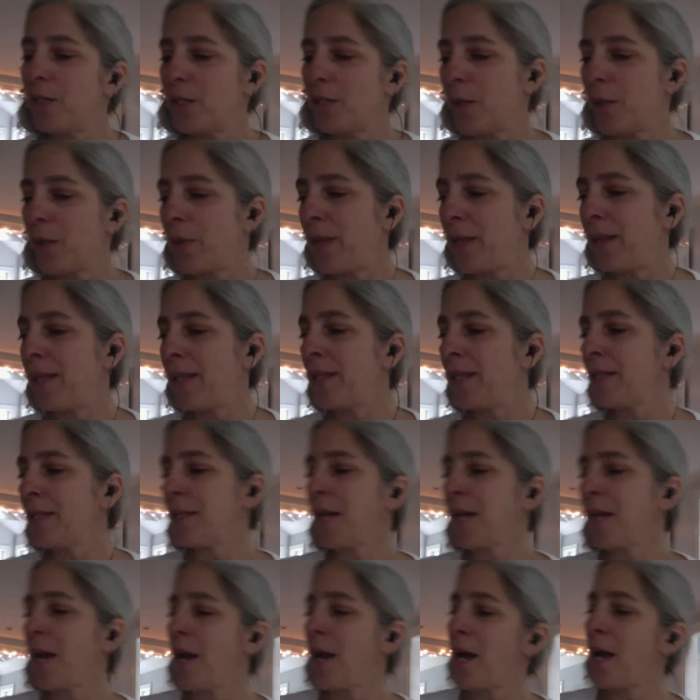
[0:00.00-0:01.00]
So at this
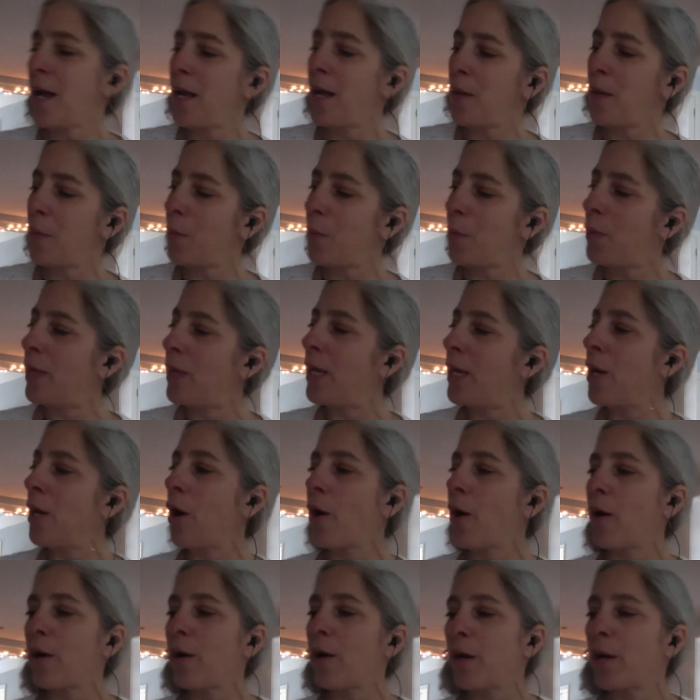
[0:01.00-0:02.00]
time, we
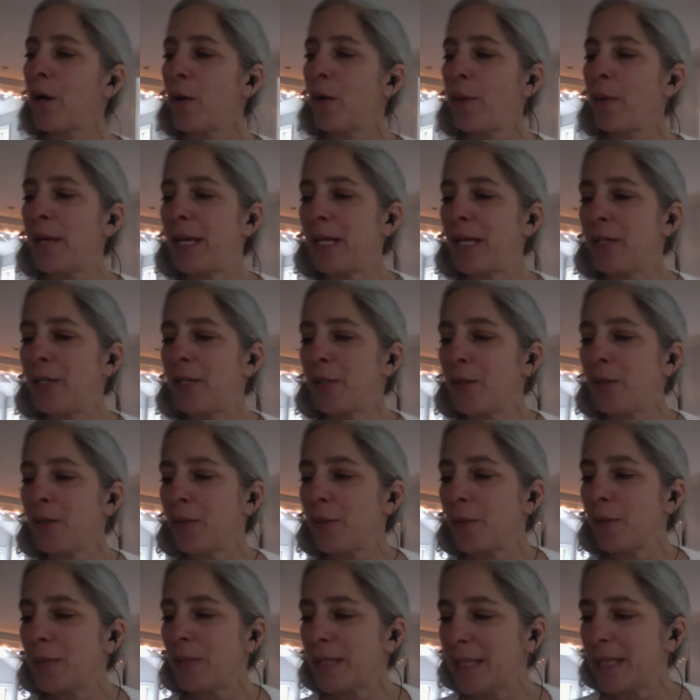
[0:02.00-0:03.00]
are going
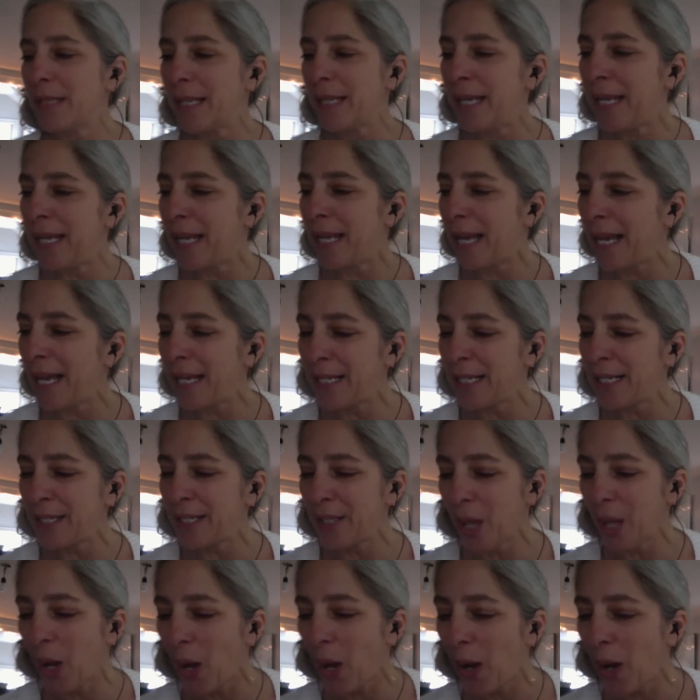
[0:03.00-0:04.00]
to sing a
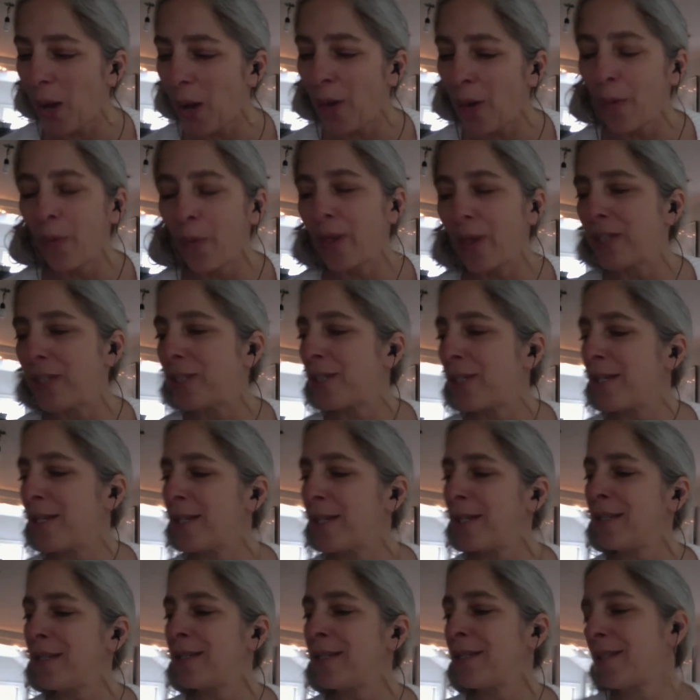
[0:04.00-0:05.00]
song, which
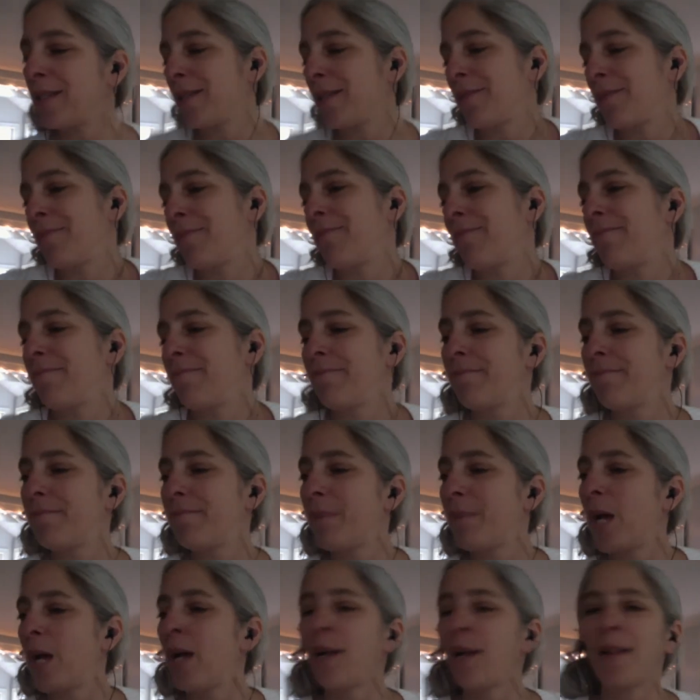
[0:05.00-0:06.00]
is
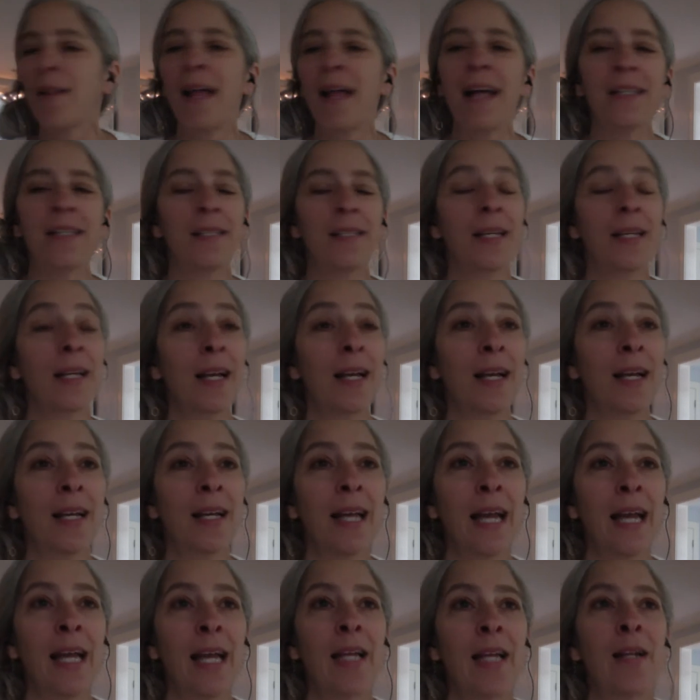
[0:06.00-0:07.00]
a classic
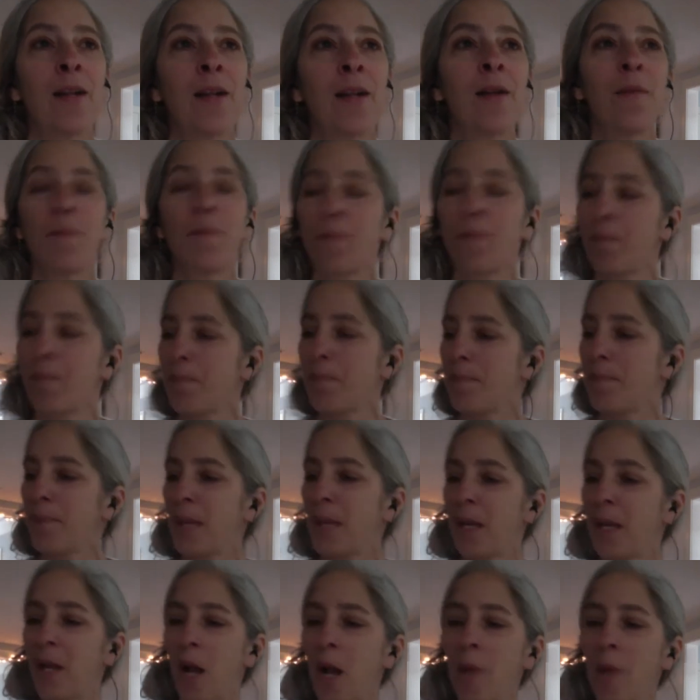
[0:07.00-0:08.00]
again.
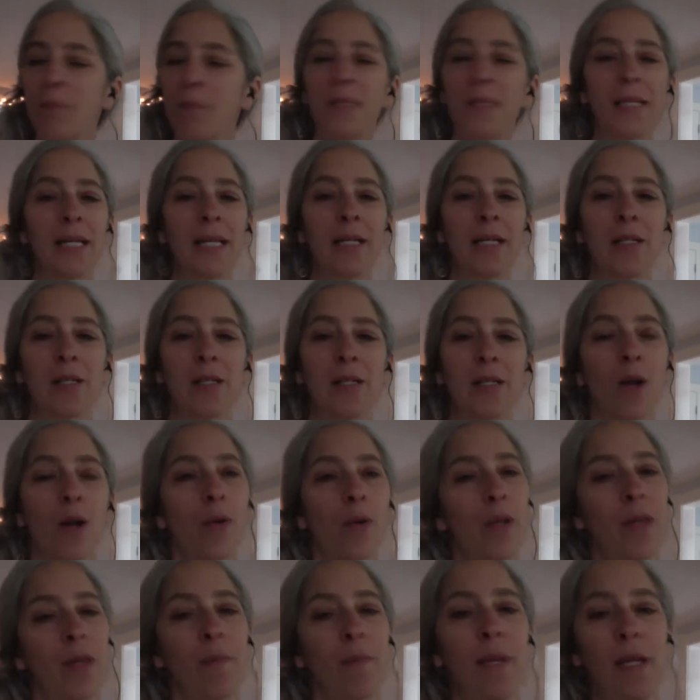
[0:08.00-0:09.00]
Come sing a song
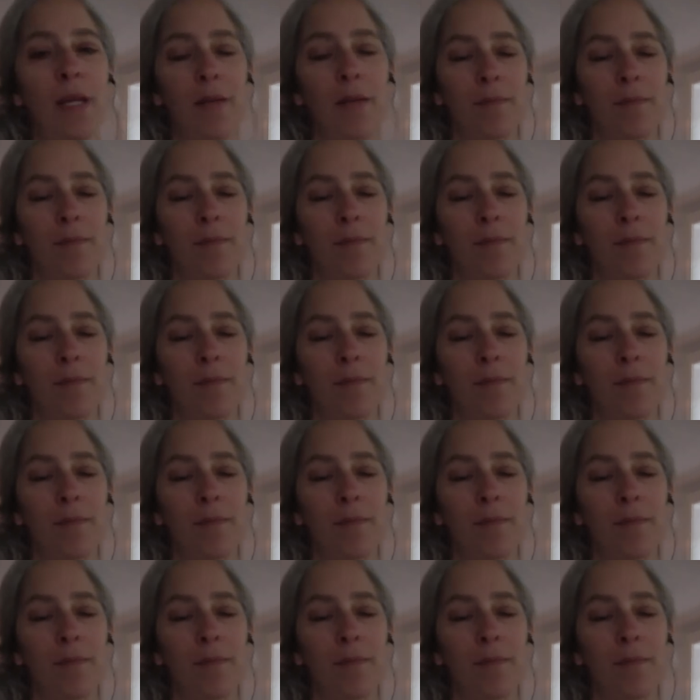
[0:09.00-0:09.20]
with me.